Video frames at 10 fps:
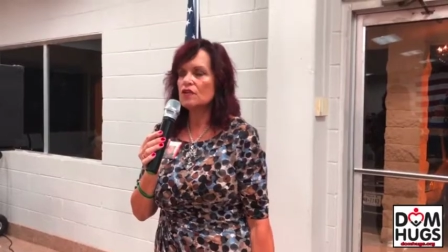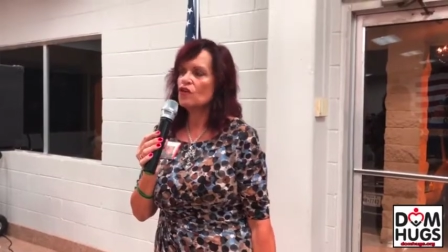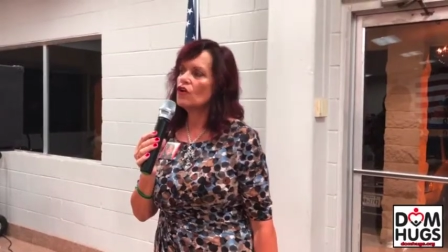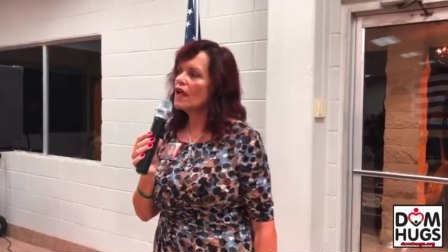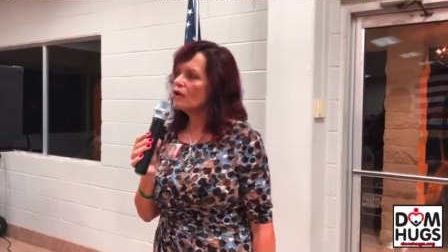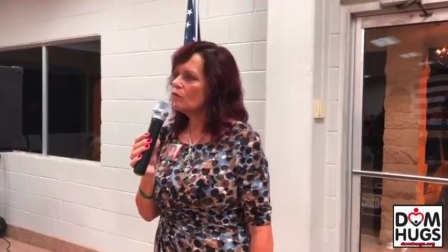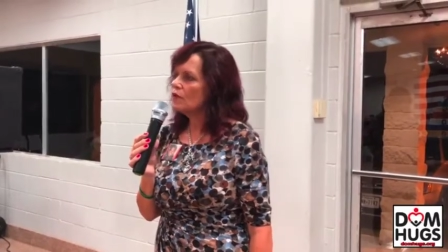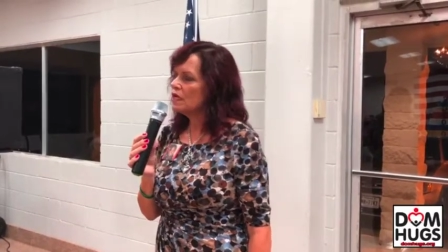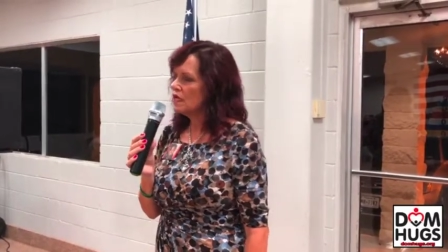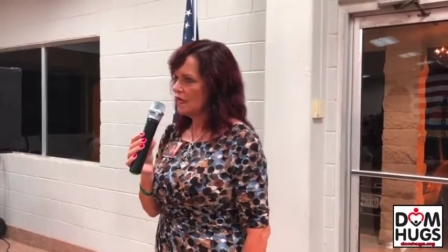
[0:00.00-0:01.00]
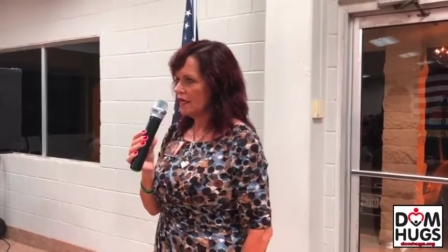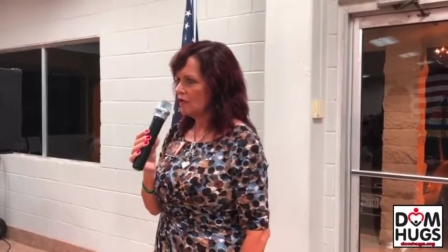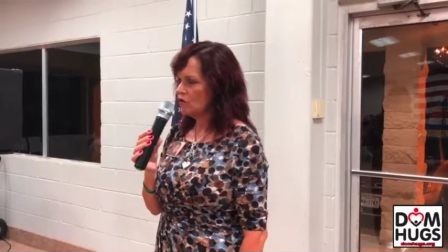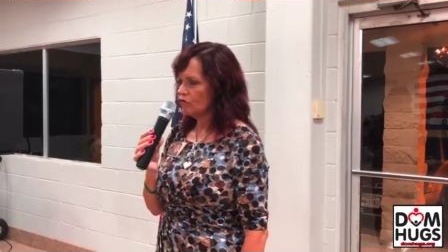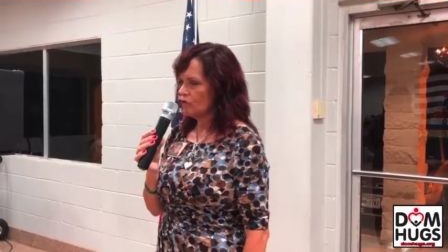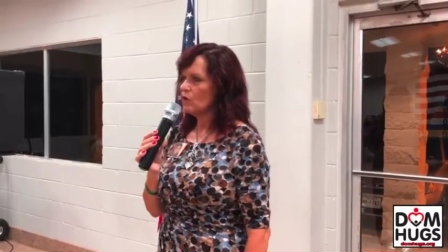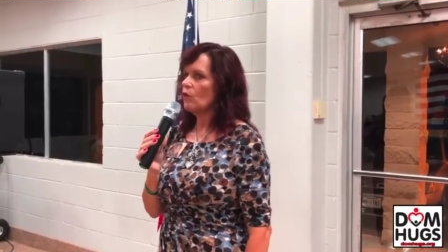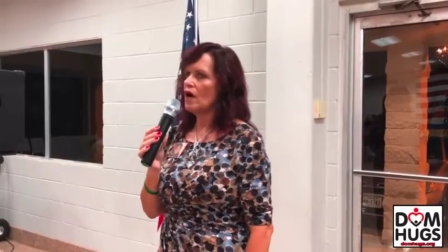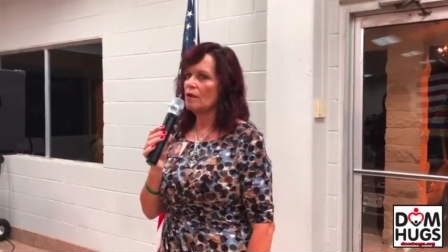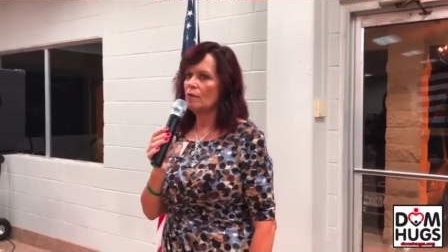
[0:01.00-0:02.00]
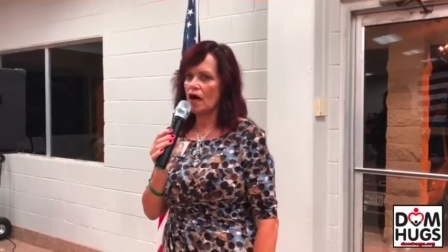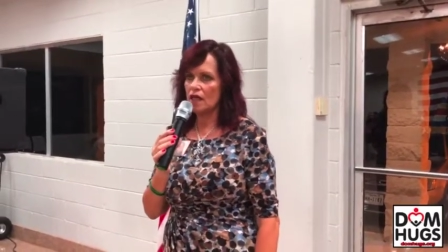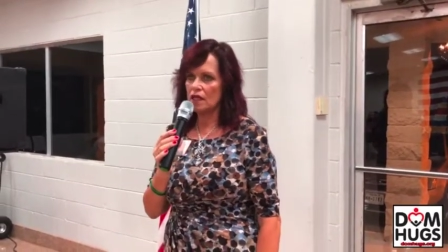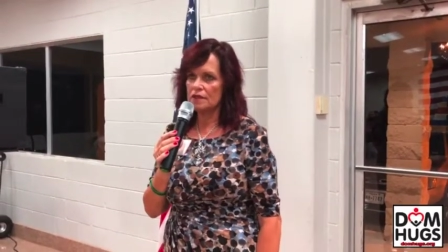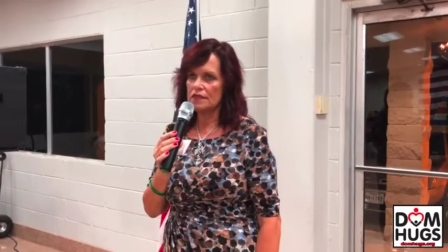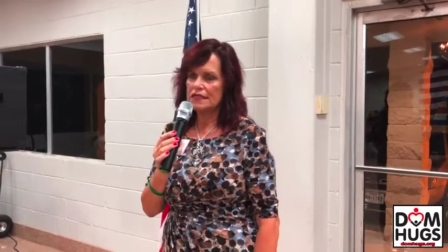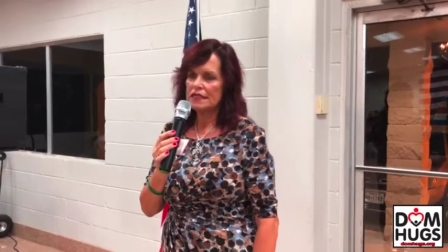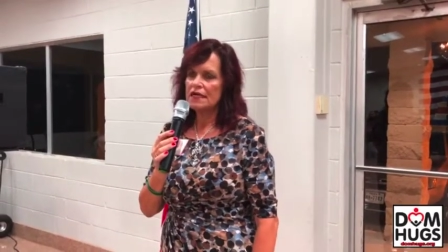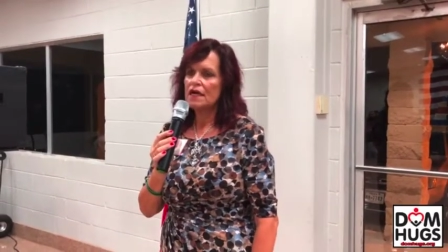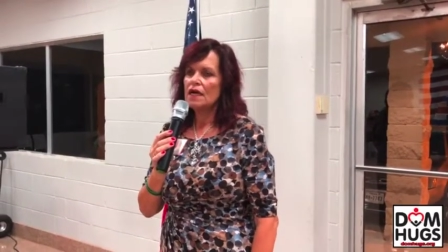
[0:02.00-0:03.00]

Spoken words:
And it turned out to be an illegal from Guatemala,